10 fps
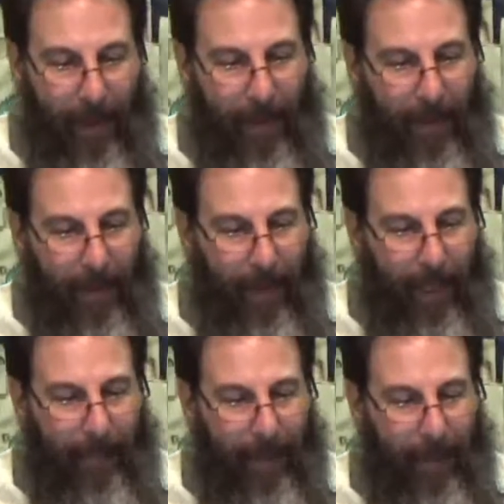
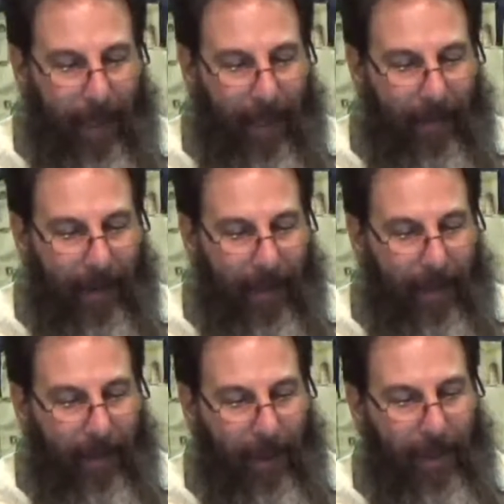Devarim 12,
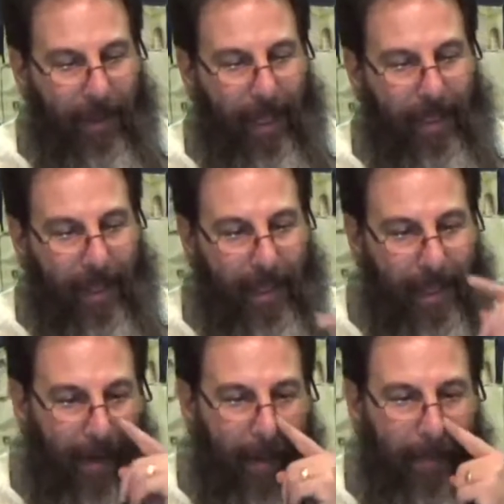verse 6 and
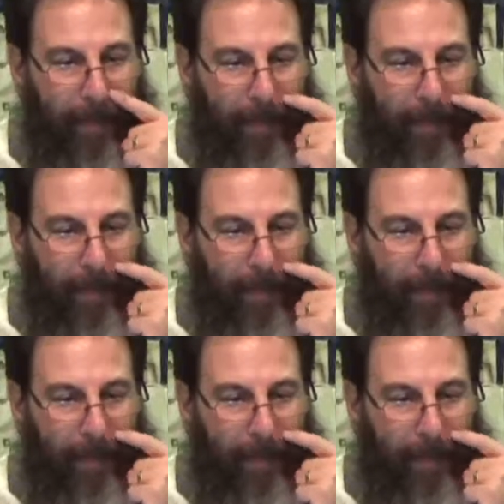7.